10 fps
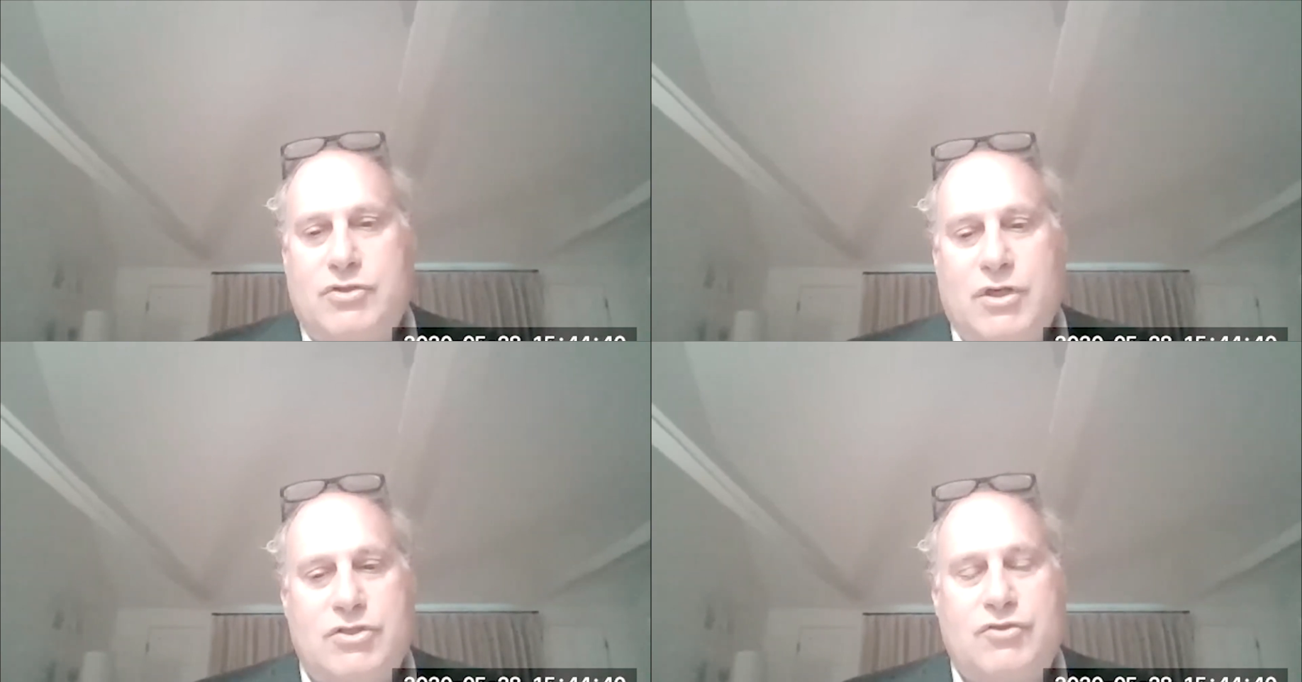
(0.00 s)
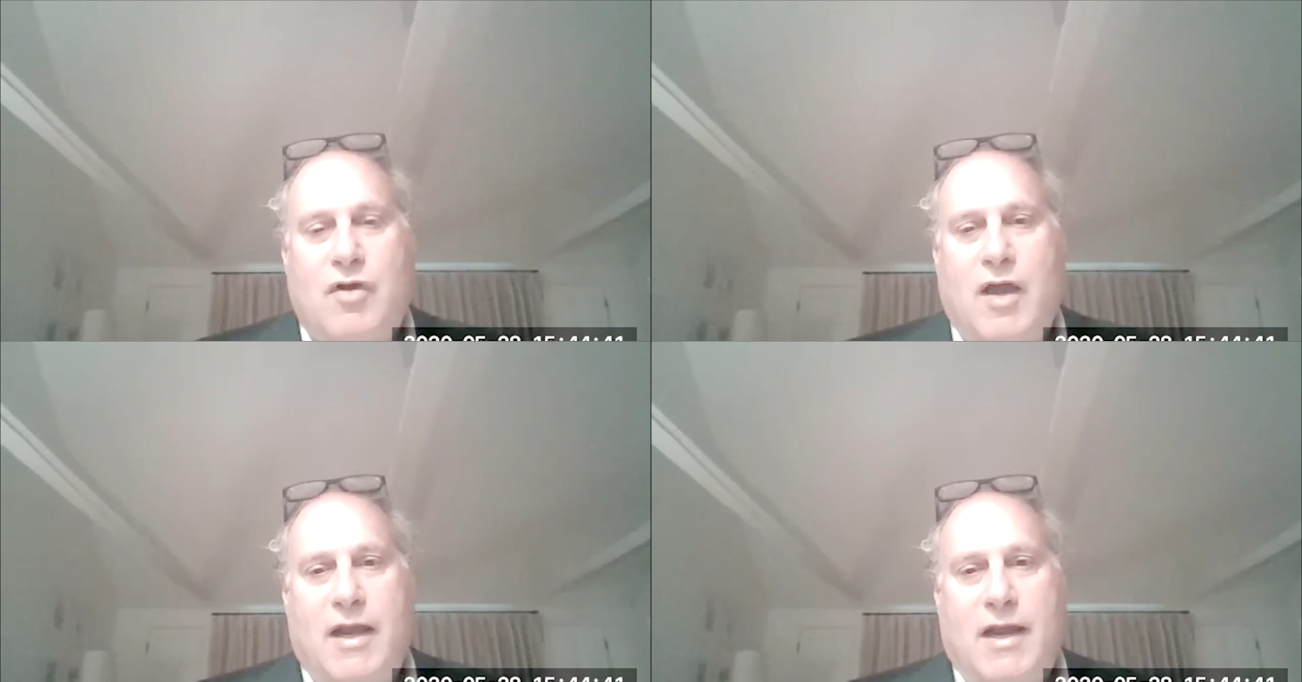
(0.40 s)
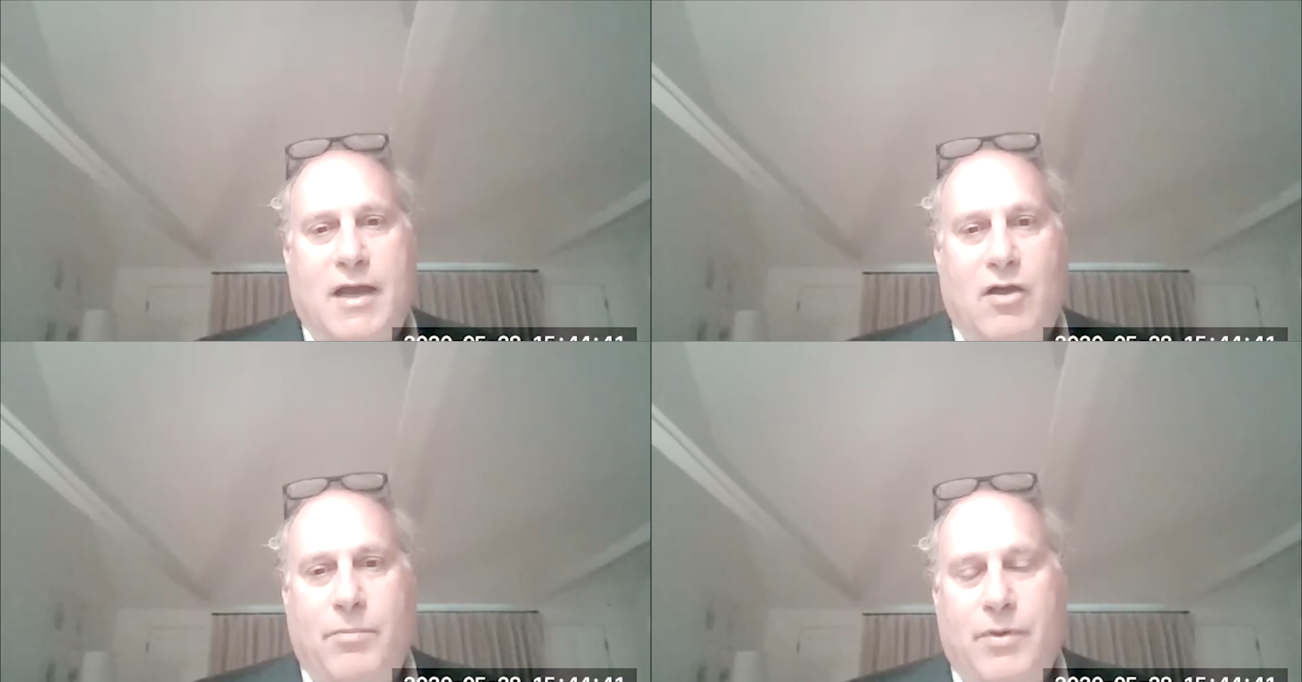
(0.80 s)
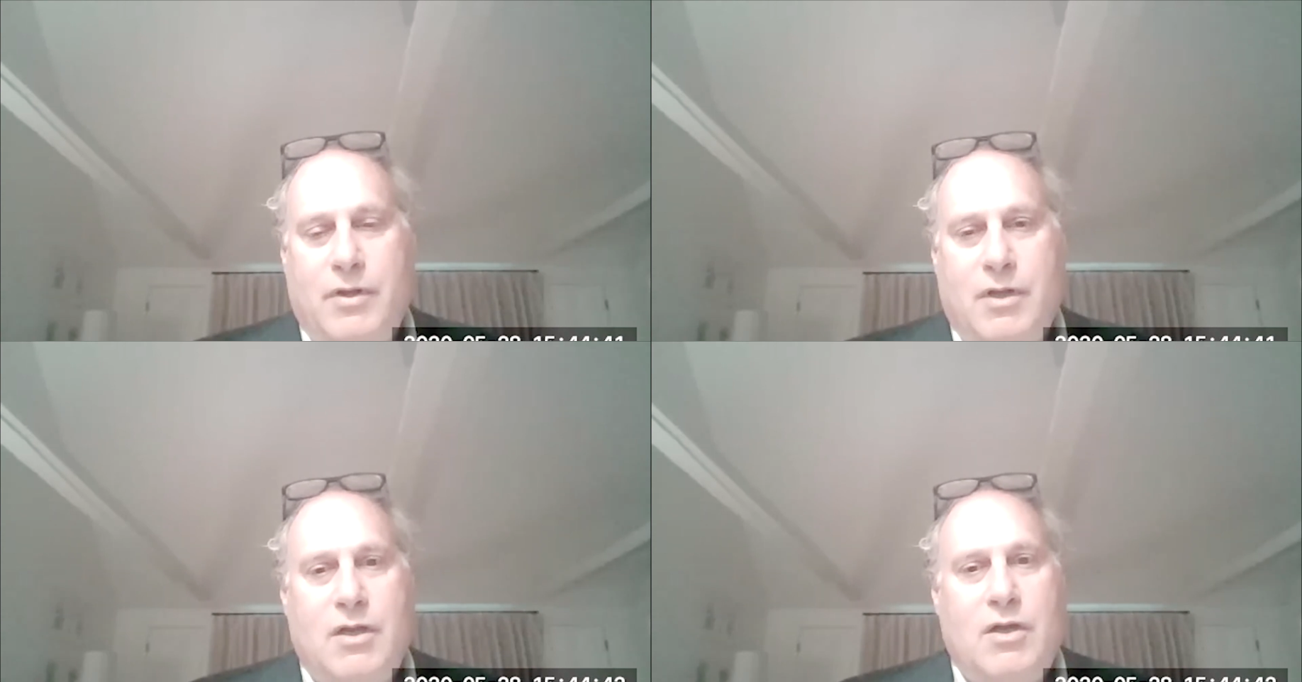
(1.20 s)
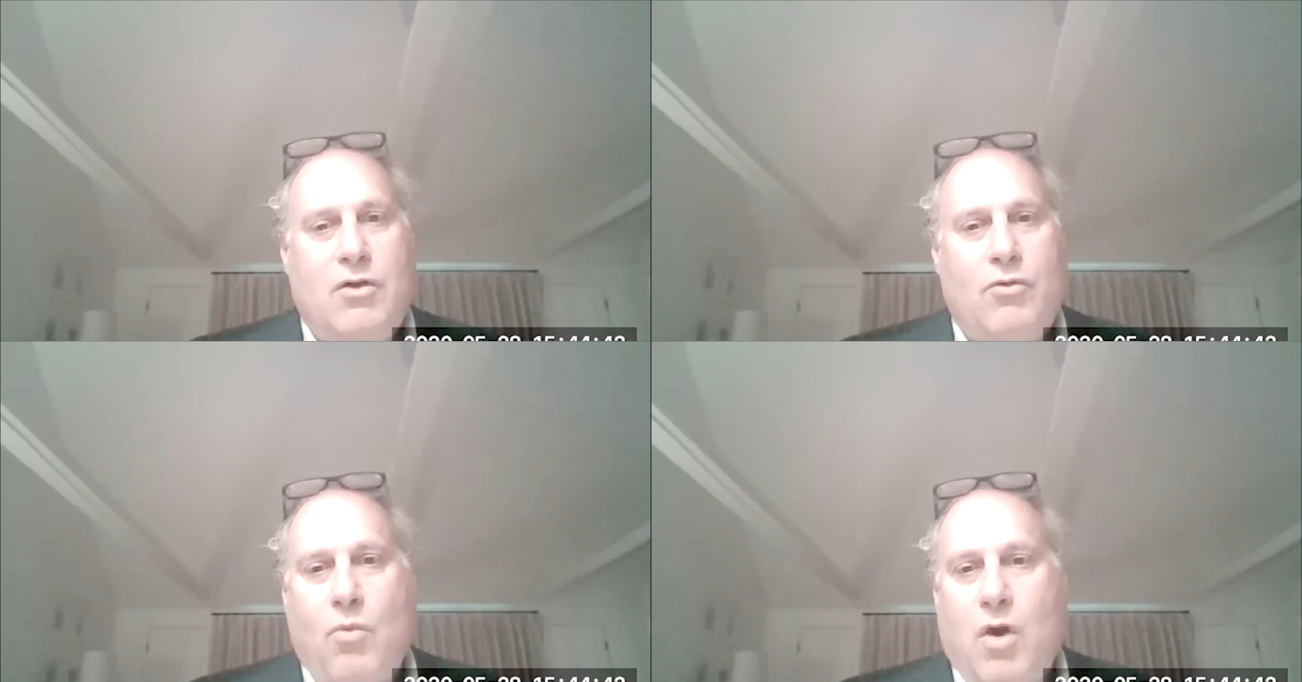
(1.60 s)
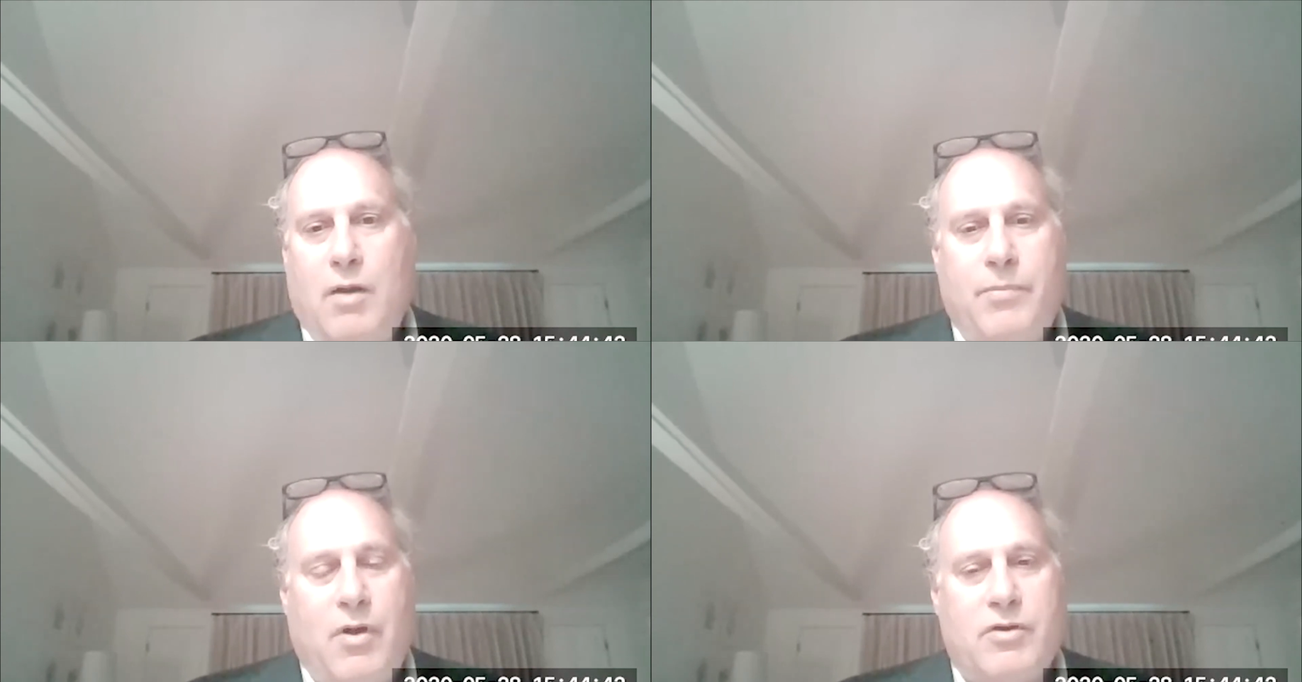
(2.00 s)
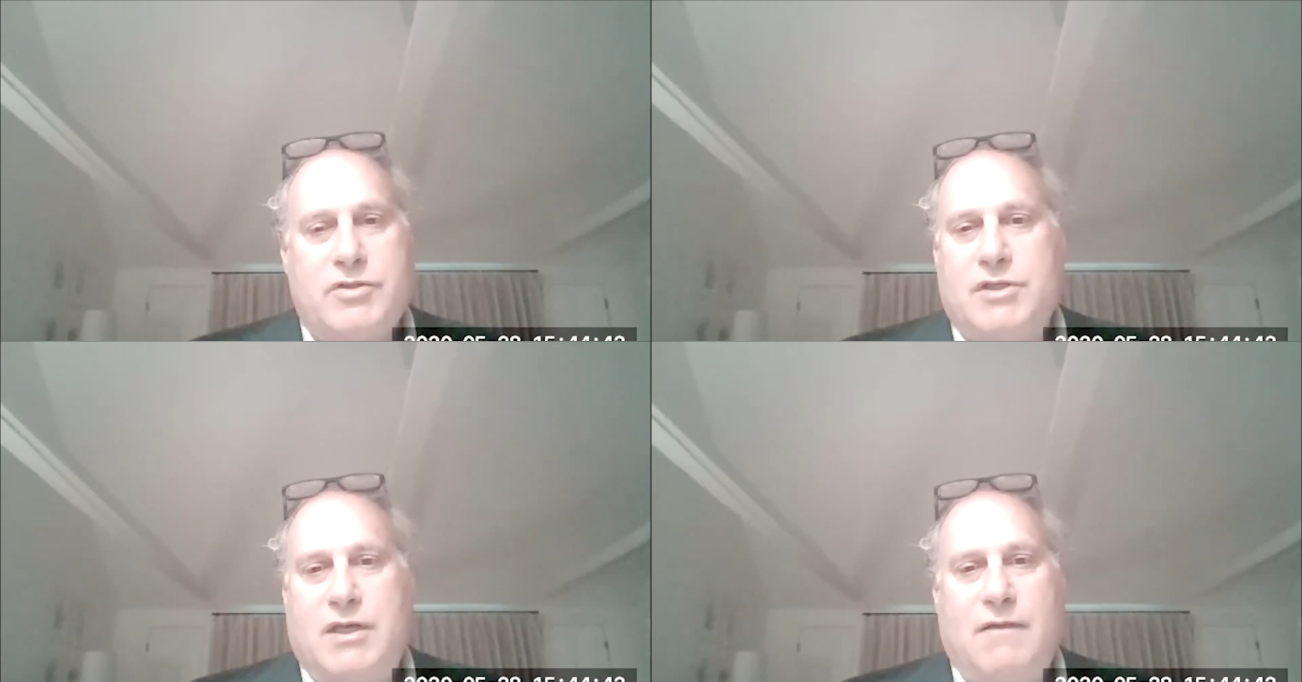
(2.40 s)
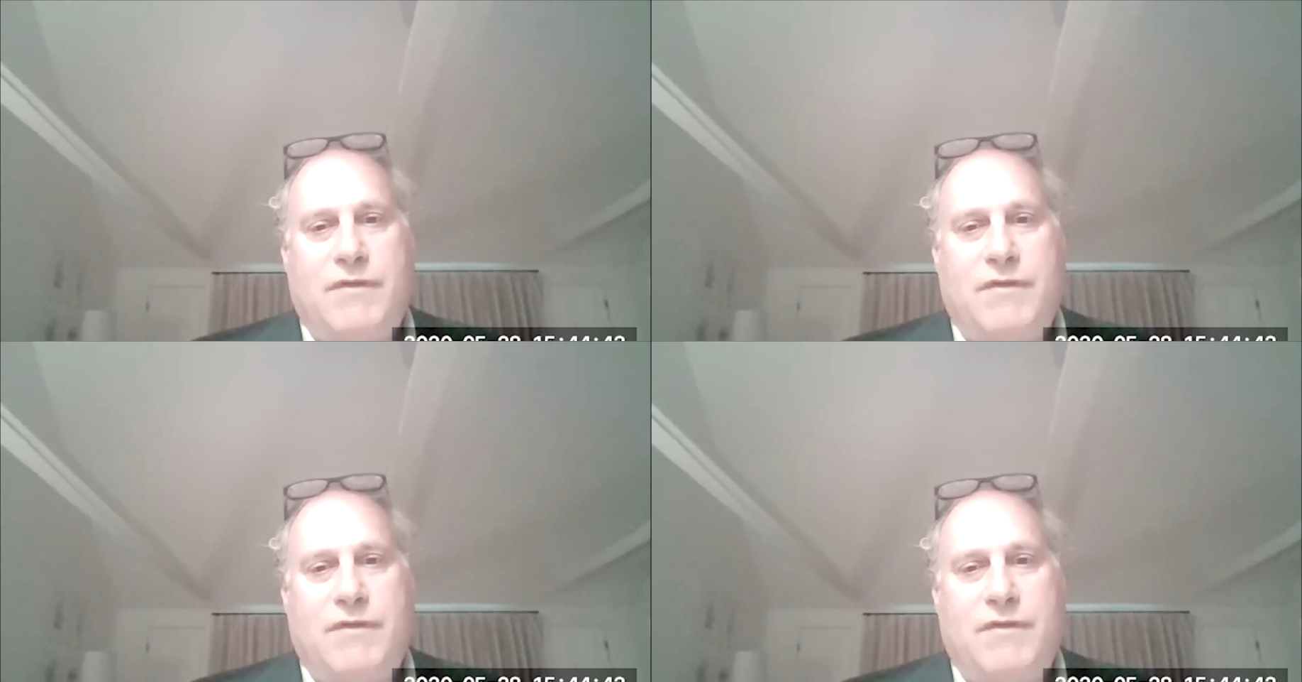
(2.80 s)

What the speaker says: Just try and help one person.